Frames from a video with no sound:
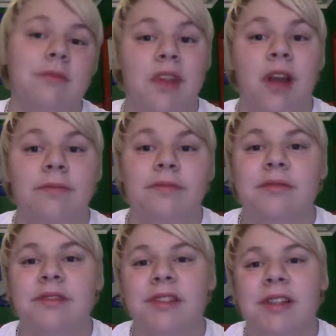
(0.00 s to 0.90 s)
yeah
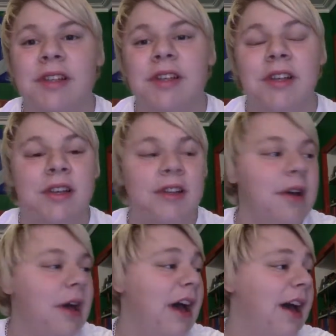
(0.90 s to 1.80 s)

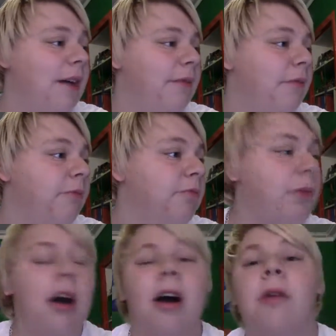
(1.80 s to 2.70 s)
um,
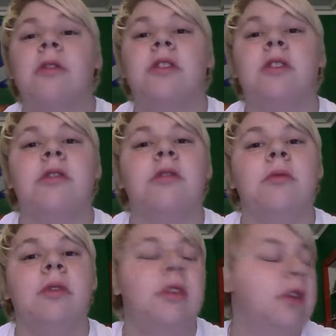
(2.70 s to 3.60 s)
but I will show
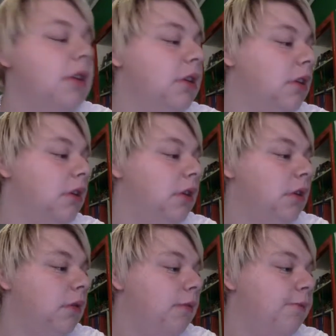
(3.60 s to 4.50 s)
you the
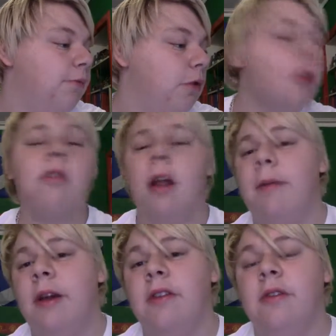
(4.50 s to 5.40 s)

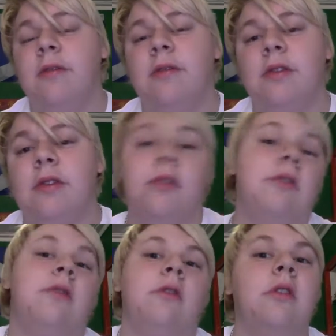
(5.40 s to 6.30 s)
program I use
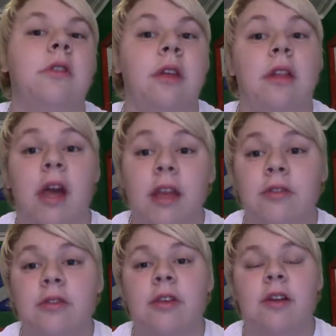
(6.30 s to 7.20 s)
that I
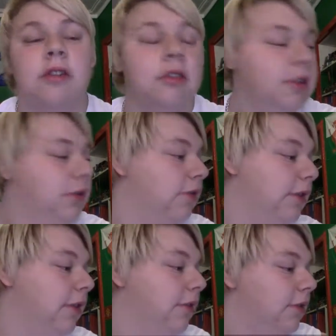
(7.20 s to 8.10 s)
use to actually
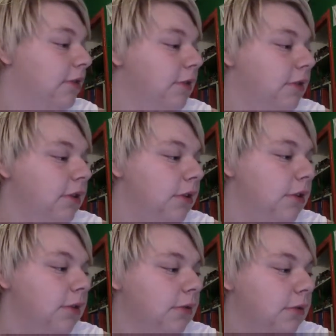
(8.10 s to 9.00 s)
create the, the
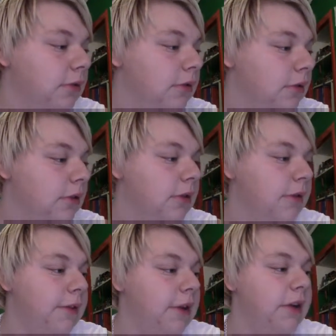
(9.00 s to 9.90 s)
new
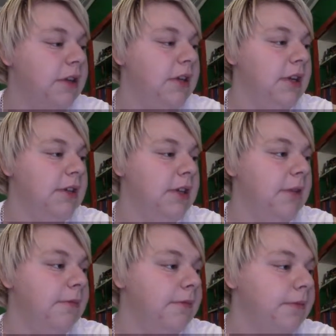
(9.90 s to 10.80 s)
the video I did
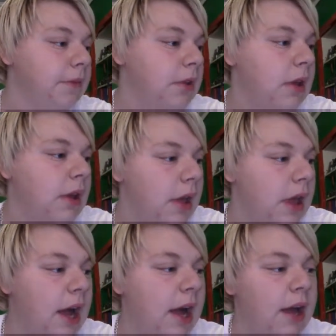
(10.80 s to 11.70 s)
yesterday
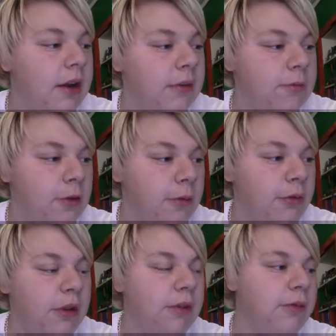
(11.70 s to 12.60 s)
and
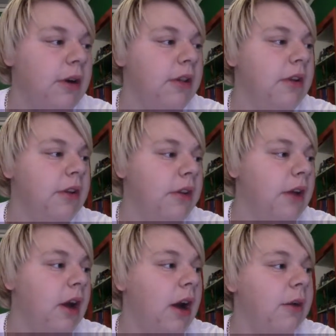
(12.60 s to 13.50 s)
probably the one
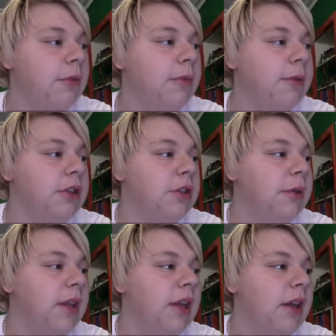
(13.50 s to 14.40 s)
that I will be
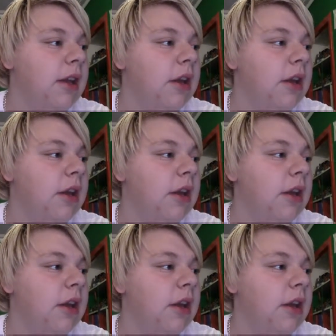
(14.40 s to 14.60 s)
doing